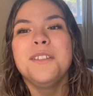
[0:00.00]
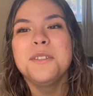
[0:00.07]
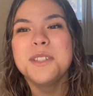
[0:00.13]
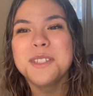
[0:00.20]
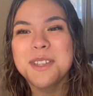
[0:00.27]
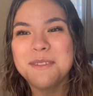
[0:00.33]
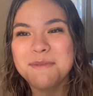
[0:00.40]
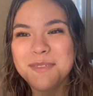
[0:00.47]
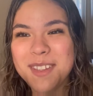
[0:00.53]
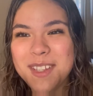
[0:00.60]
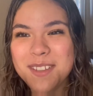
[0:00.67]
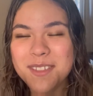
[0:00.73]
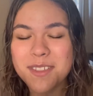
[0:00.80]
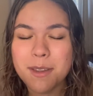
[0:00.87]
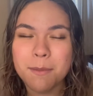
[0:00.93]
I was
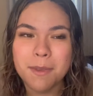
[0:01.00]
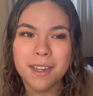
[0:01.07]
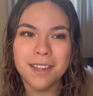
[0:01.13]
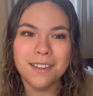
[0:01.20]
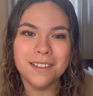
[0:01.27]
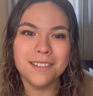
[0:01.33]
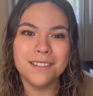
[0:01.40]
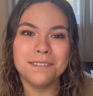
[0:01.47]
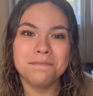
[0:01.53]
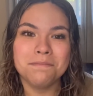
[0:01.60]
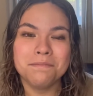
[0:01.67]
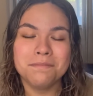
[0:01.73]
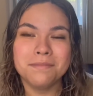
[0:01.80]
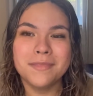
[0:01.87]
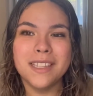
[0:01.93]
confused. I'm like,
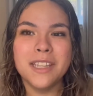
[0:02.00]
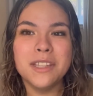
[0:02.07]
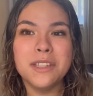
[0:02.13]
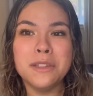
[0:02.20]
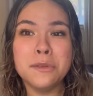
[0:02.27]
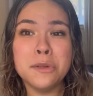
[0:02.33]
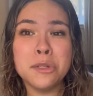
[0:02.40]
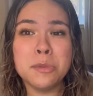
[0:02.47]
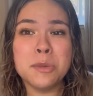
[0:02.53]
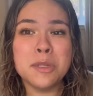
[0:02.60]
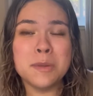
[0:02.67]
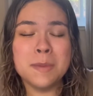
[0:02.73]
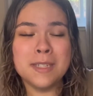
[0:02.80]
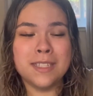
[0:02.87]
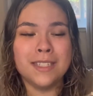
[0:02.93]
I thought they were supposed
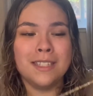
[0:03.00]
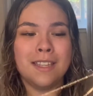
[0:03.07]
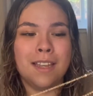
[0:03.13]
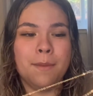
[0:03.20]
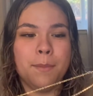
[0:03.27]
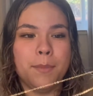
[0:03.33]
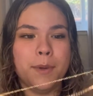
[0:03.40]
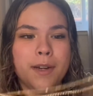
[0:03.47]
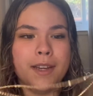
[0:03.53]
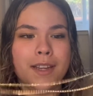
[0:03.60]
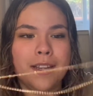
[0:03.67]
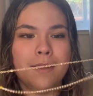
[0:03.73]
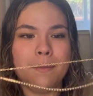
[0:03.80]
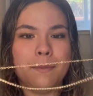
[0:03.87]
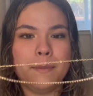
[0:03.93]
to be
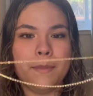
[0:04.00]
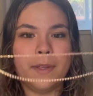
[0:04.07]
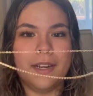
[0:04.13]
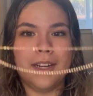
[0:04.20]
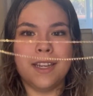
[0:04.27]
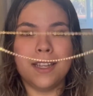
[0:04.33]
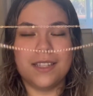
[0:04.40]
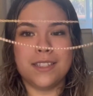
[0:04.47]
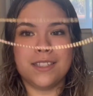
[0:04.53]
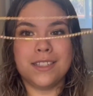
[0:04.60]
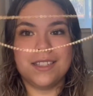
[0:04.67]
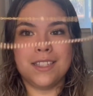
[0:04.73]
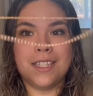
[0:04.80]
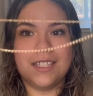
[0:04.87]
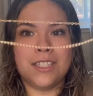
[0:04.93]
separate, but I guess
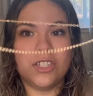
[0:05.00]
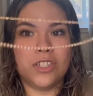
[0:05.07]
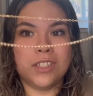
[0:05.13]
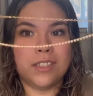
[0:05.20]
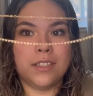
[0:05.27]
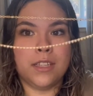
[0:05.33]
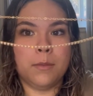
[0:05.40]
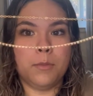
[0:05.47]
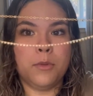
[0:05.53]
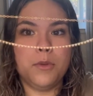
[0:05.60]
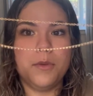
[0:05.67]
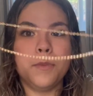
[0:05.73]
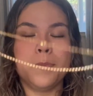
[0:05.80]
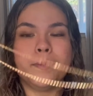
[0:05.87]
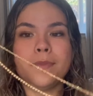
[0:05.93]
it's just
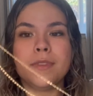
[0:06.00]
double.